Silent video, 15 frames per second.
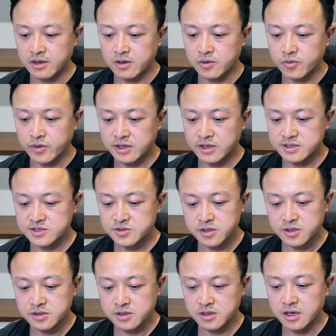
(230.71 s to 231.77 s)
we
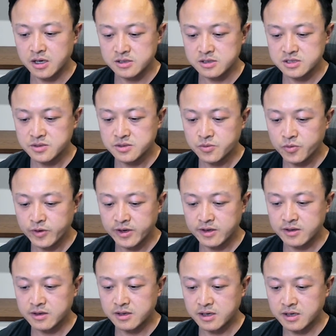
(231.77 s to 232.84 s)
struggled a lot
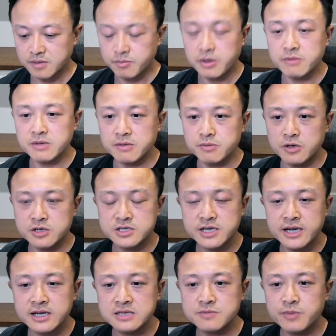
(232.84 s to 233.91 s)
with public
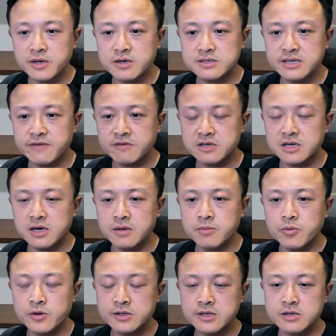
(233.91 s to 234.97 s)
blockchains because every time
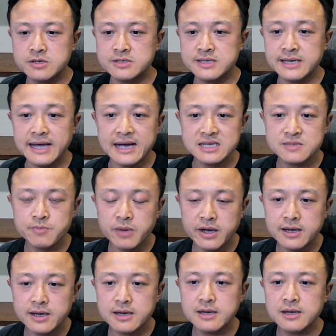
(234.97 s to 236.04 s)
when there is a gas
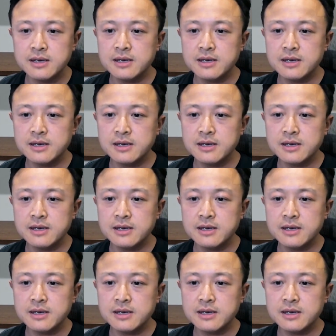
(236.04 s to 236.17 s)
spike,